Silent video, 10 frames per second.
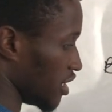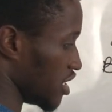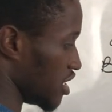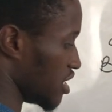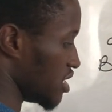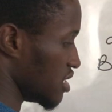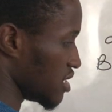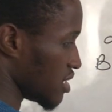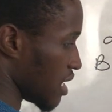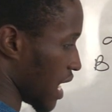E,
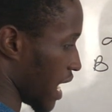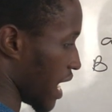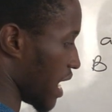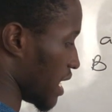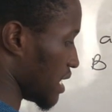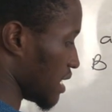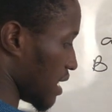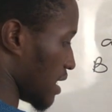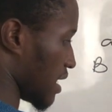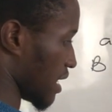N,
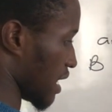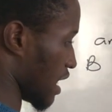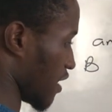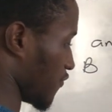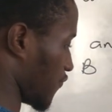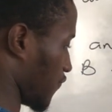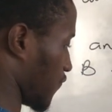F,